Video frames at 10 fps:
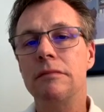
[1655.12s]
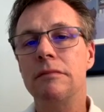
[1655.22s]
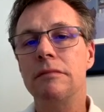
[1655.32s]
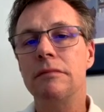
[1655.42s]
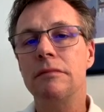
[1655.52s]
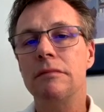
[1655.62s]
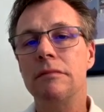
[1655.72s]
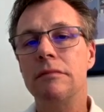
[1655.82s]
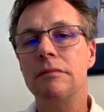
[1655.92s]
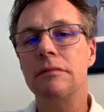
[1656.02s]

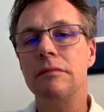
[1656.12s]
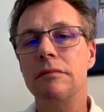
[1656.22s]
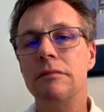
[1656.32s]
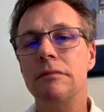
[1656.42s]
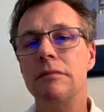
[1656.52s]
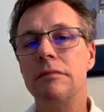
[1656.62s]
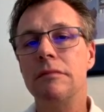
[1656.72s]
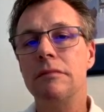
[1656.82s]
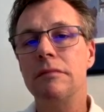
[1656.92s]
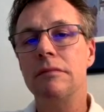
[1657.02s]

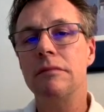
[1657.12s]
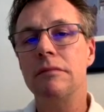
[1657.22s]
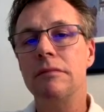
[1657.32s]
[no speech]